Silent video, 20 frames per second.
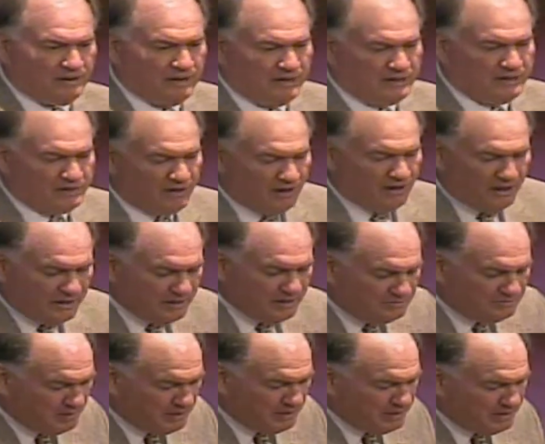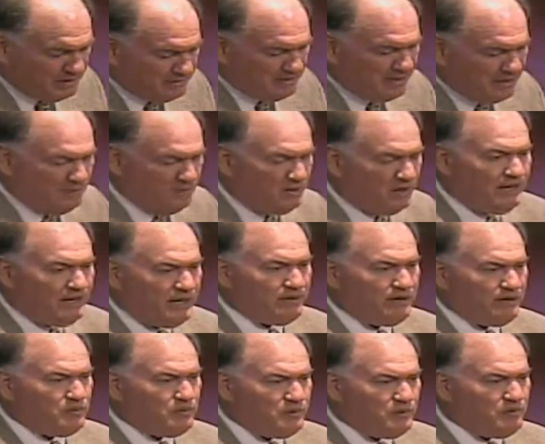And God has made it that
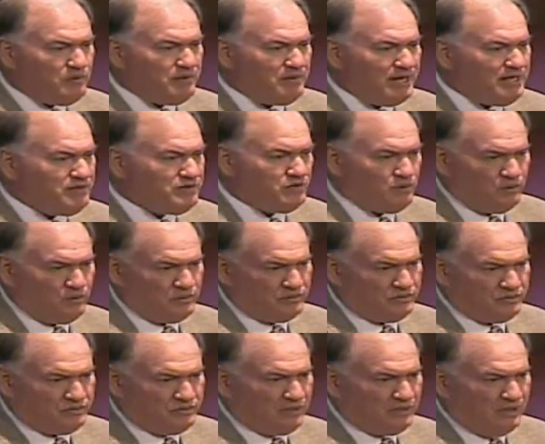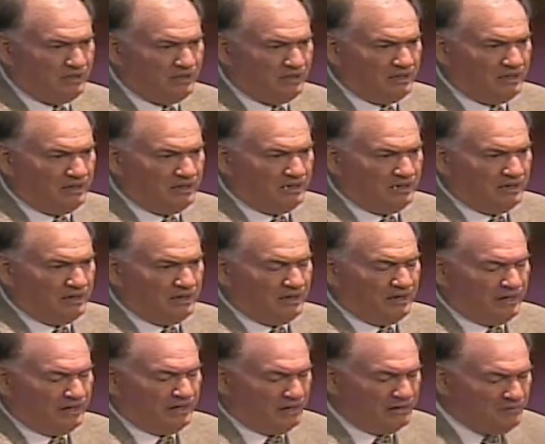way, that we would make choices.
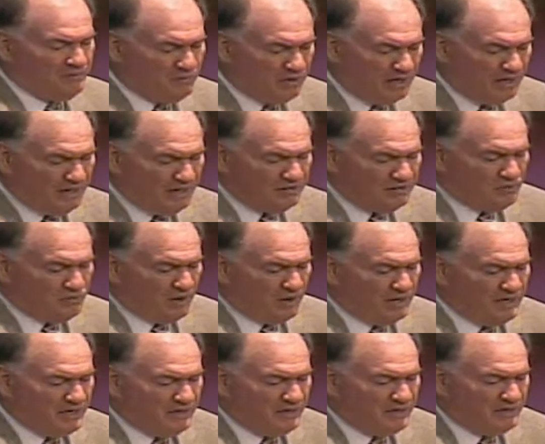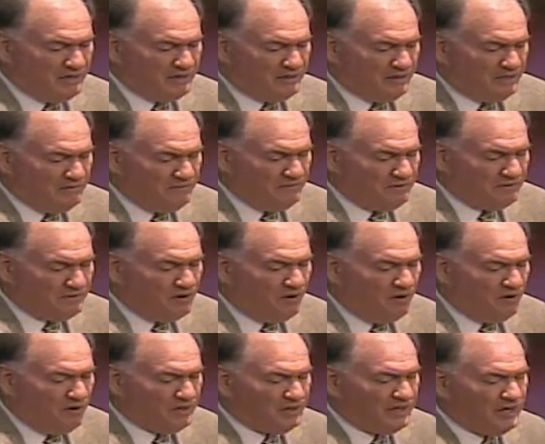Otherwise, why did He even
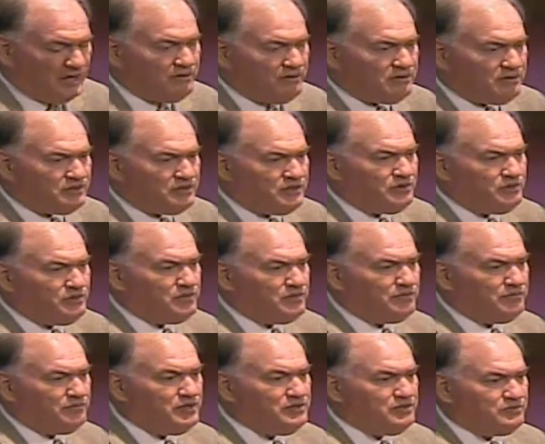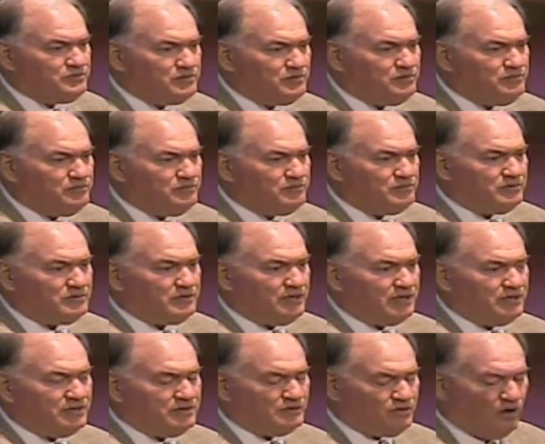call together the children of Israel
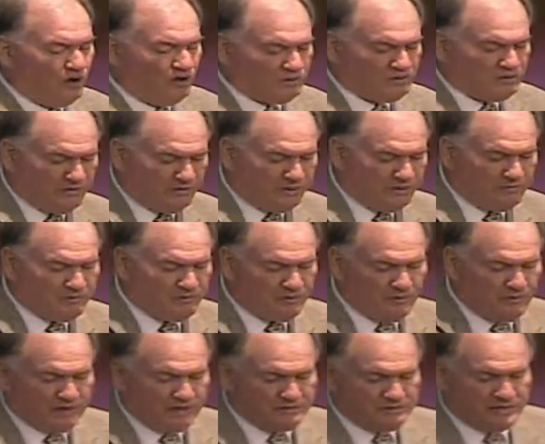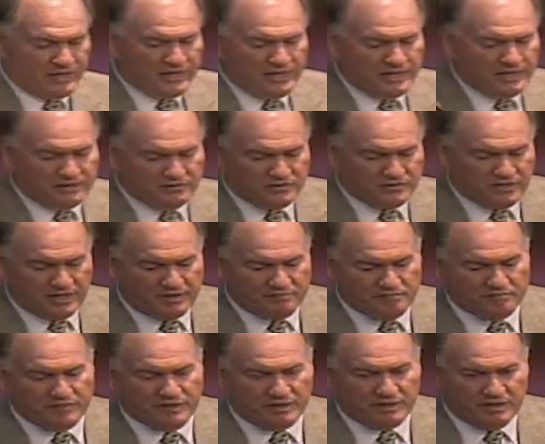and talk to them through Isaiah and say,
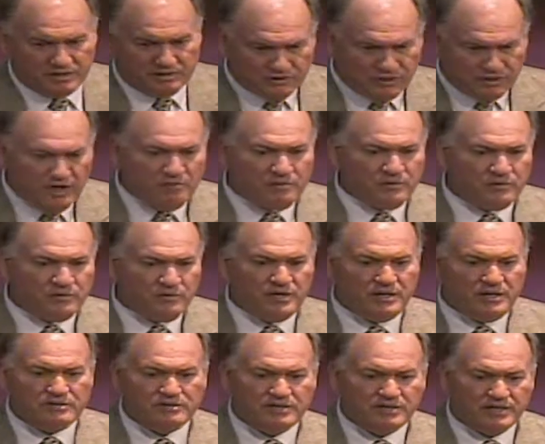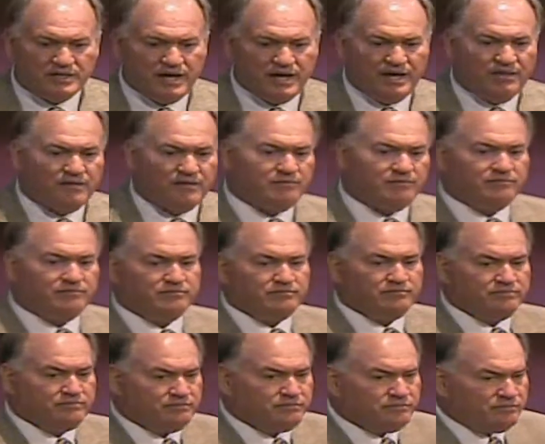Let's come and reason together?
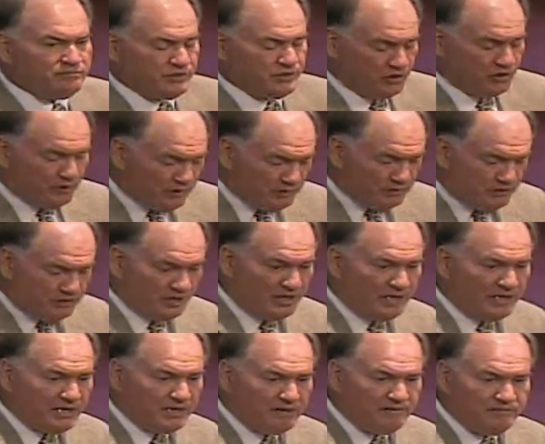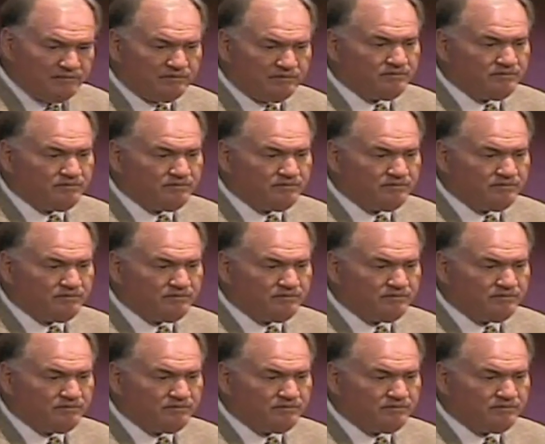You're in sin